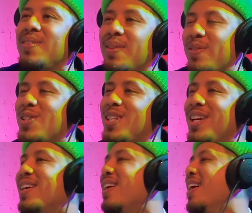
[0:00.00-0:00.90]
different
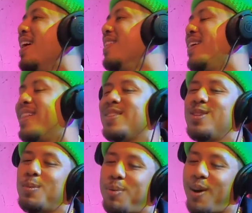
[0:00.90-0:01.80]
shit. And I had this
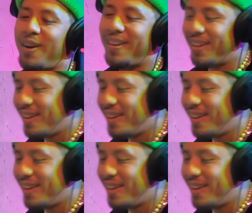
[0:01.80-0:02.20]
little part.